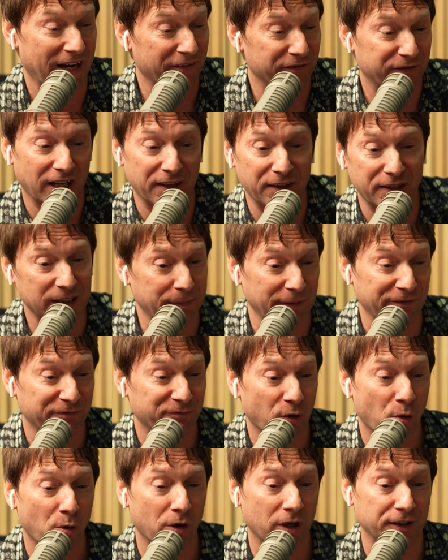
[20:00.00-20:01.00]
they've done this
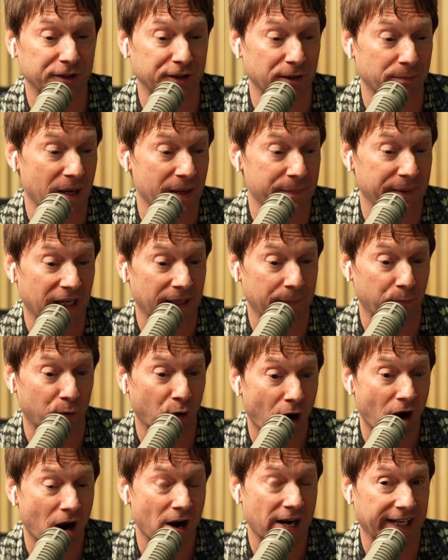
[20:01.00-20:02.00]
before, so maybe I'm
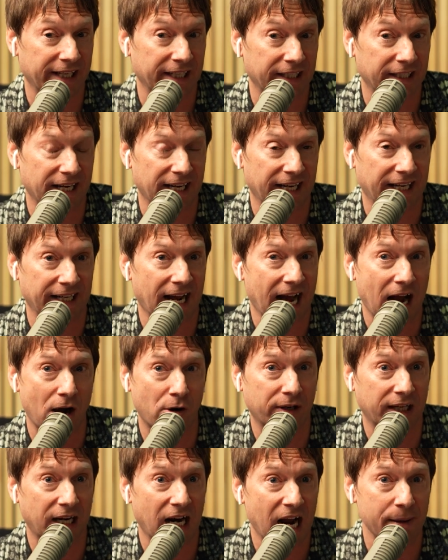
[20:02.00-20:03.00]
wrong, and and
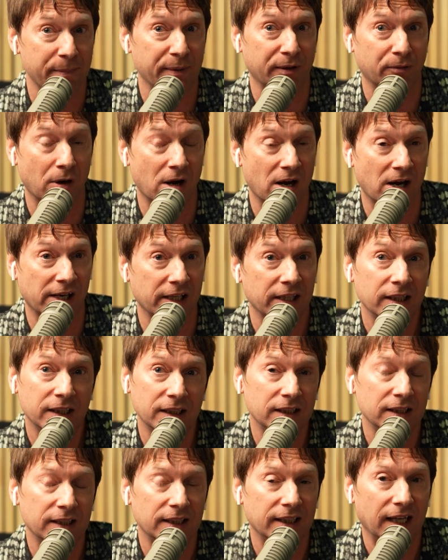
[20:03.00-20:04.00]
how could I be wrong?
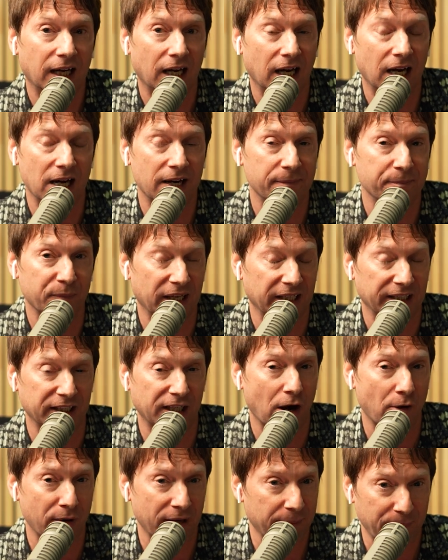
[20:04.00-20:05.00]
Um, and
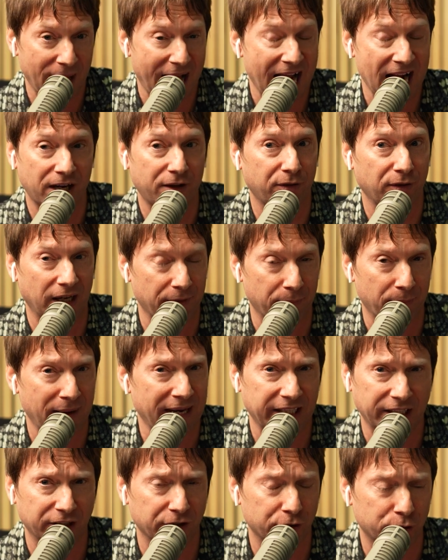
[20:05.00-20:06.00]
going back and
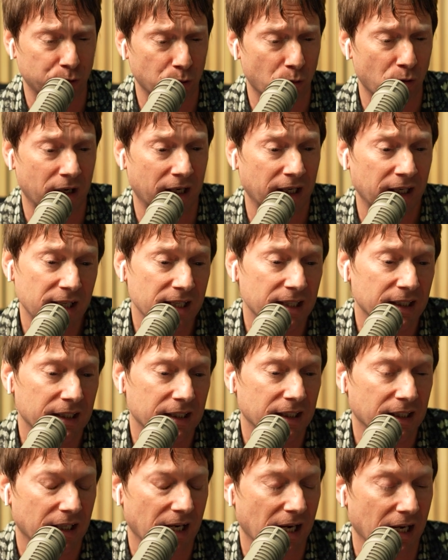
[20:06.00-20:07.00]
making sure
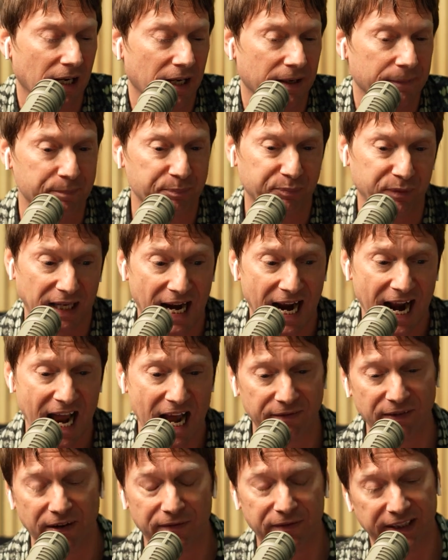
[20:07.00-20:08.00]
yeah. uh, that I
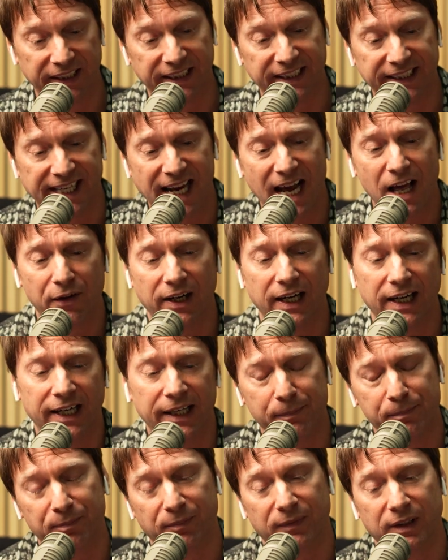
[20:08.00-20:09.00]
have everything together, and
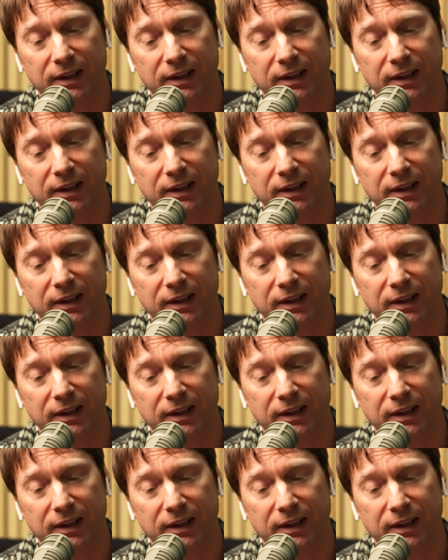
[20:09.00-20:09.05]
it